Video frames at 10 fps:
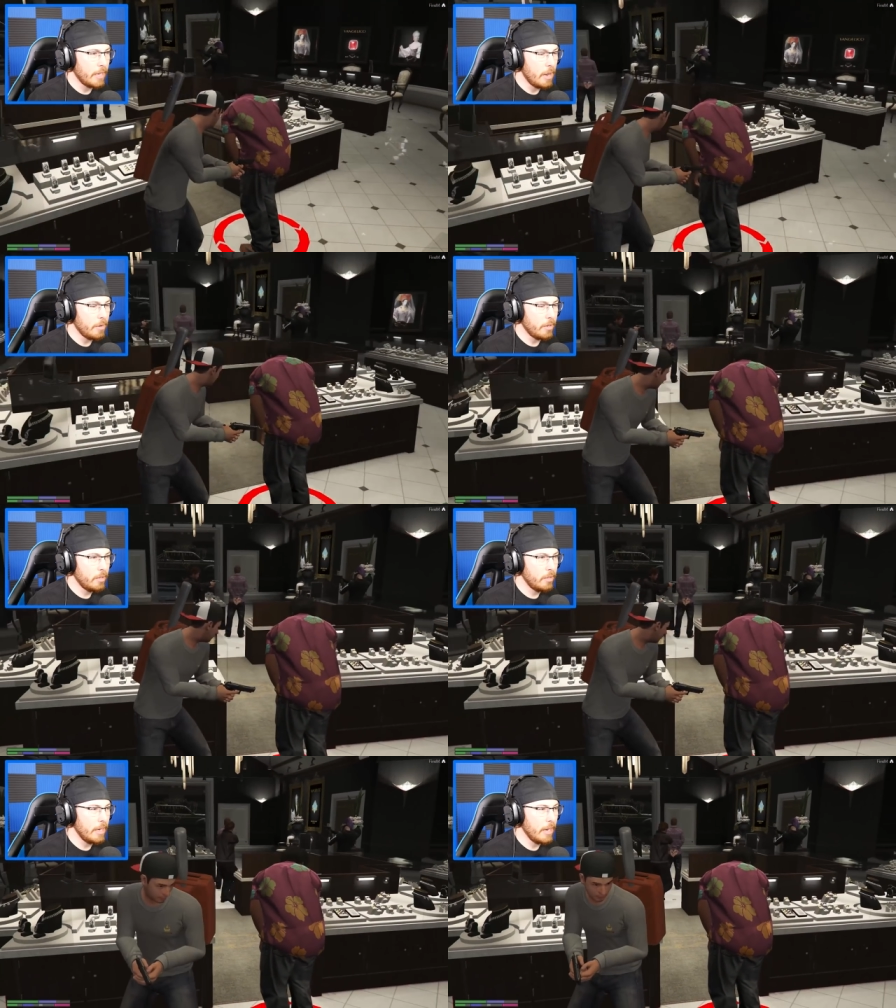the counter
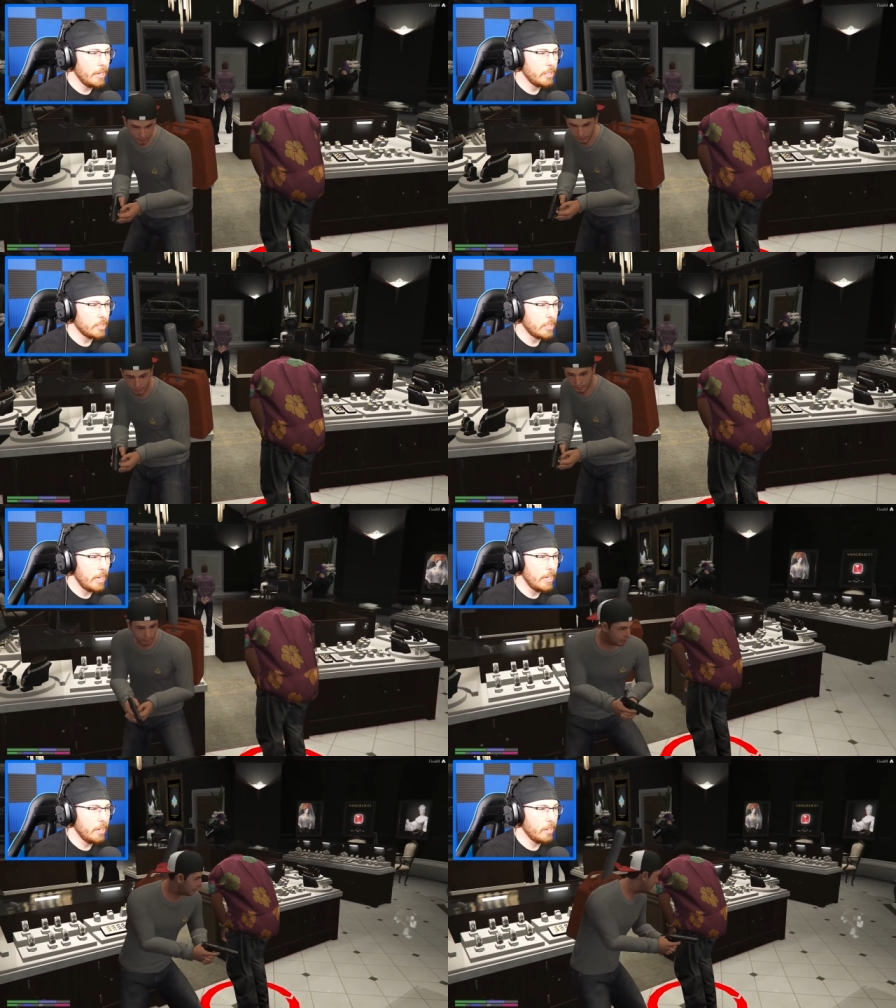and I just
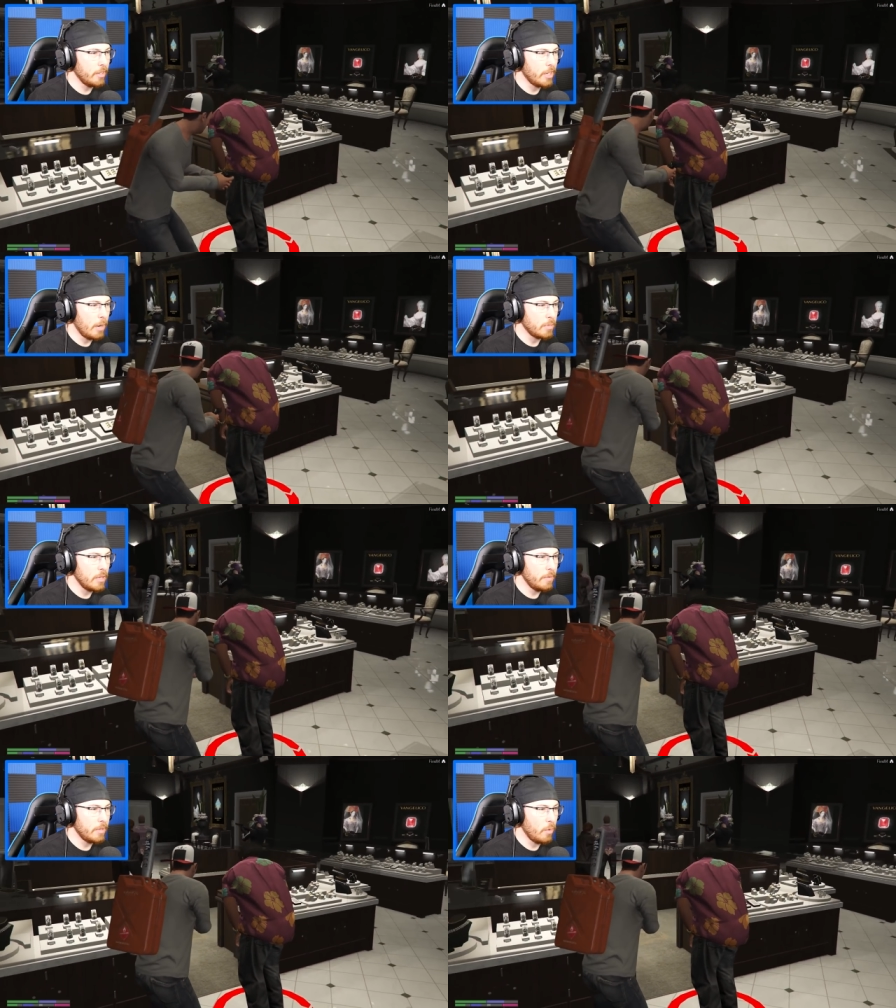stayed here and the cops
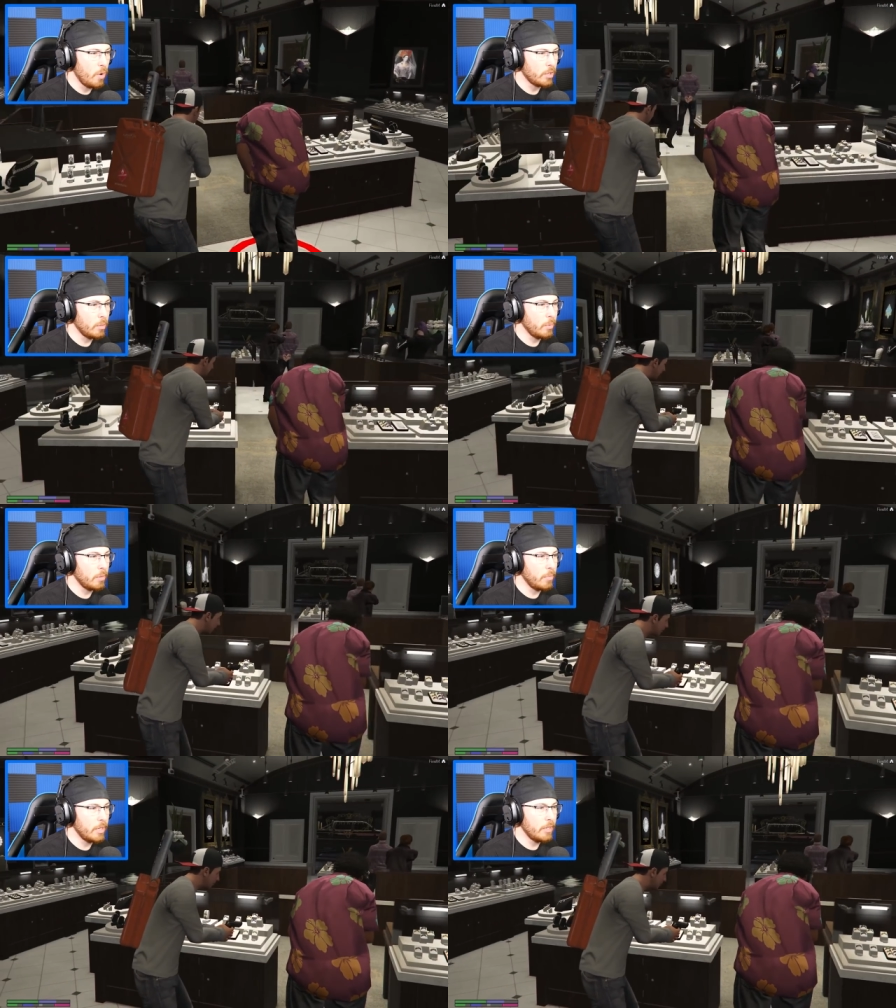left and I walked away with
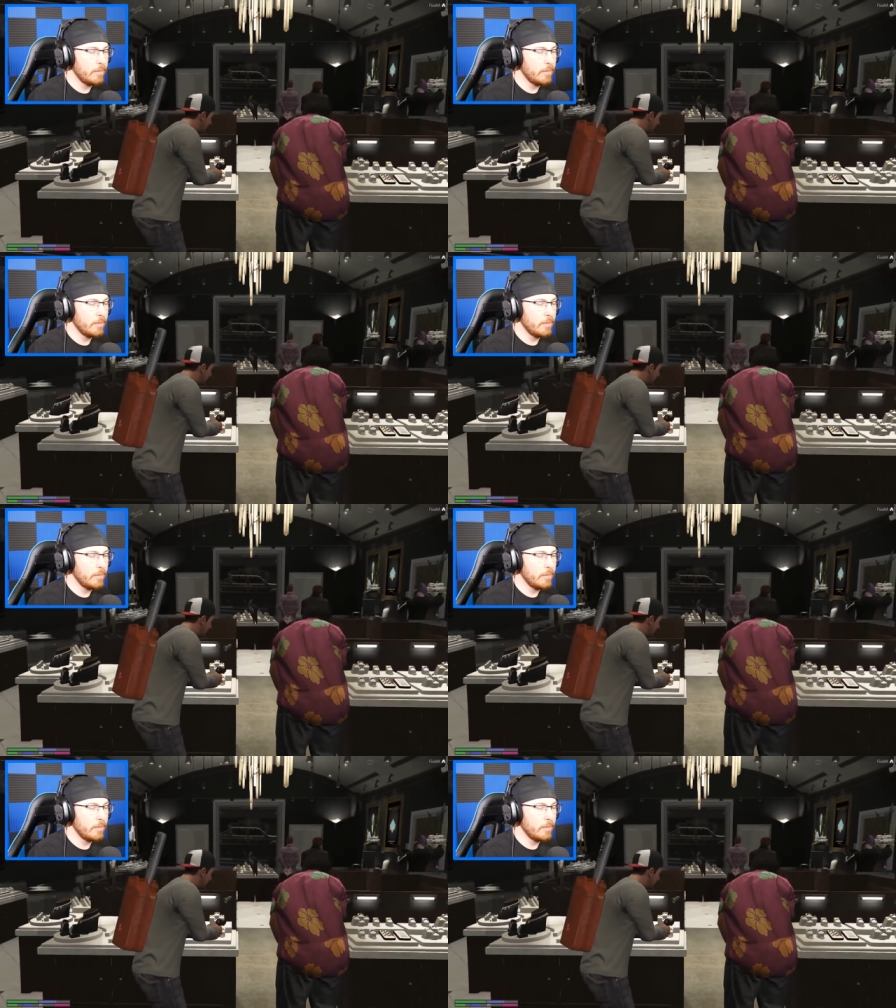the money?